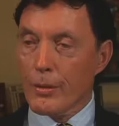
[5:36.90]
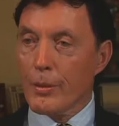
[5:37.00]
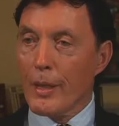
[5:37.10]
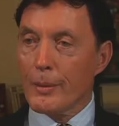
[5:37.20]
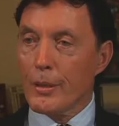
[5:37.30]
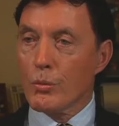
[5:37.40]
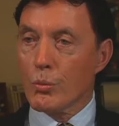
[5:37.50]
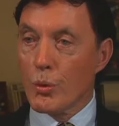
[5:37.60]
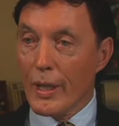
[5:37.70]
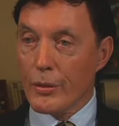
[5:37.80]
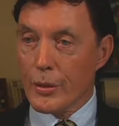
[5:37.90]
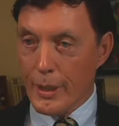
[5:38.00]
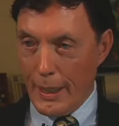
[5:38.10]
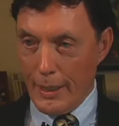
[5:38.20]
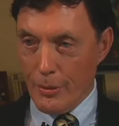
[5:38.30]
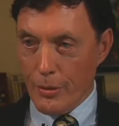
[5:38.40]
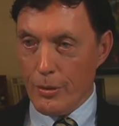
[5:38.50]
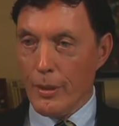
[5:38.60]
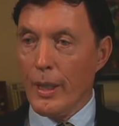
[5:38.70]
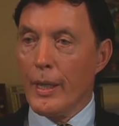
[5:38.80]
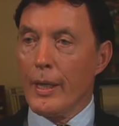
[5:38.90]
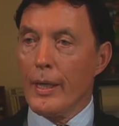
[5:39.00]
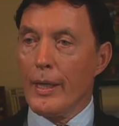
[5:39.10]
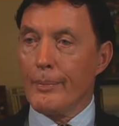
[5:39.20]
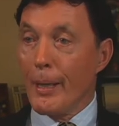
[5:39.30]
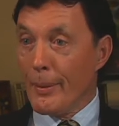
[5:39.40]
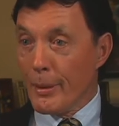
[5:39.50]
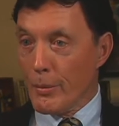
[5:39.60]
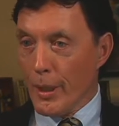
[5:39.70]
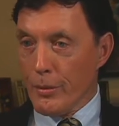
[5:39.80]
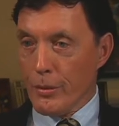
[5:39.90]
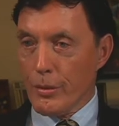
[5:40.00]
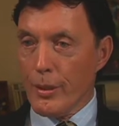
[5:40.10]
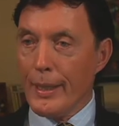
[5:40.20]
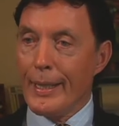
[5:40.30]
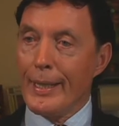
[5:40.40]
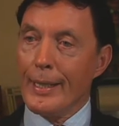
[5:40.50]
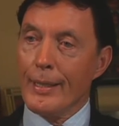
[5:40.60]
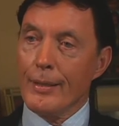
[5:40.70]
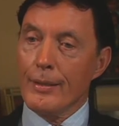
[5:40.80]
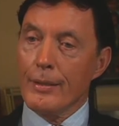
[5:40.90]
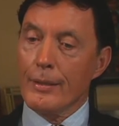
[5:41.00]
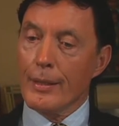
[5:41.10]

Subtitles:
Robert Russ case, Bobby Russ. And